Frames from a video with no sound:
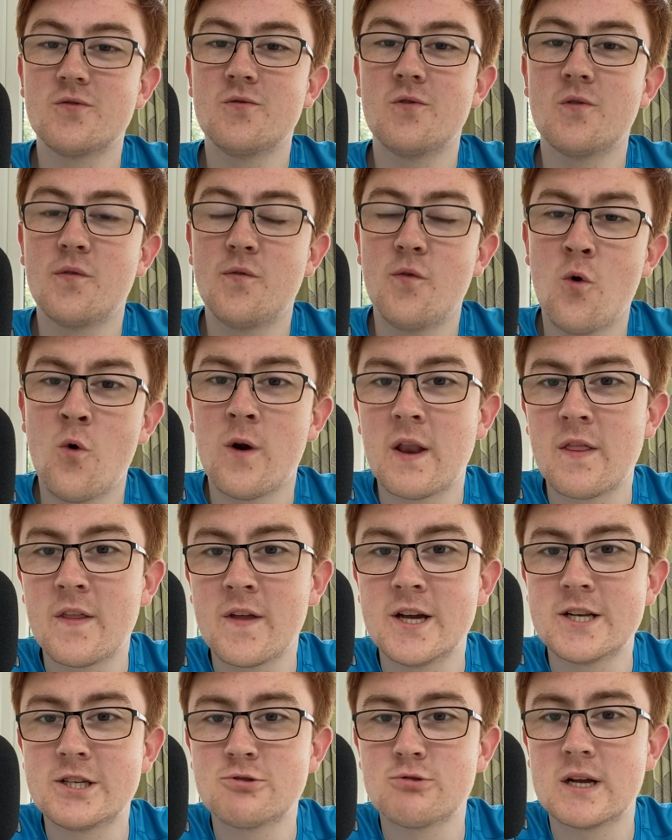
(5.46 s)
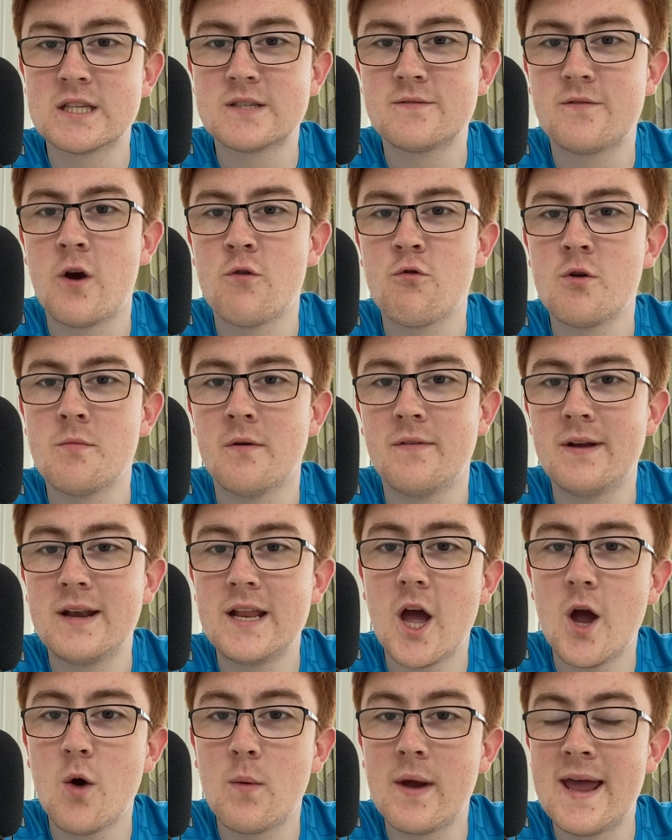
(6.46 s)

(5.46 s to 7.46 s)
Talk for another transfer rumour video.